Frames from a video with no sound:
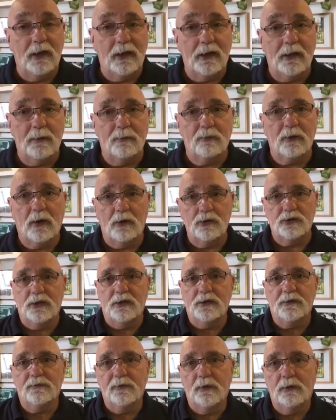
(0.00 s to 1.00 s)
eat any
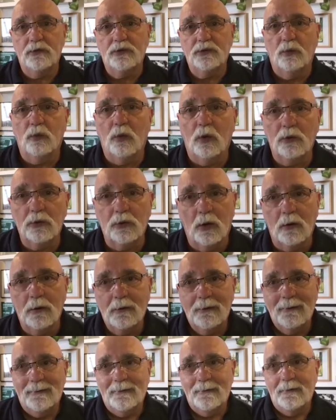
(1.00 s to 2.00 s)
processed foods and whatnot.
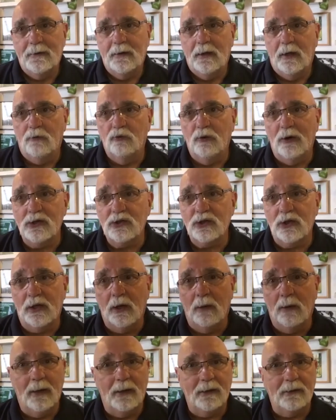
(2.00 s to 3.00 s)
And recently
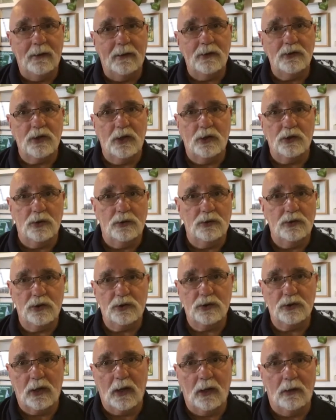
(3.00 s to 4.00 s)
I made a decision
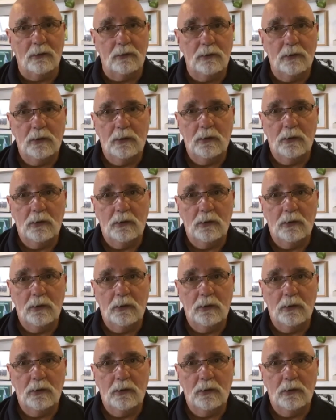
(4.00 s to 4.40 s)
just to go.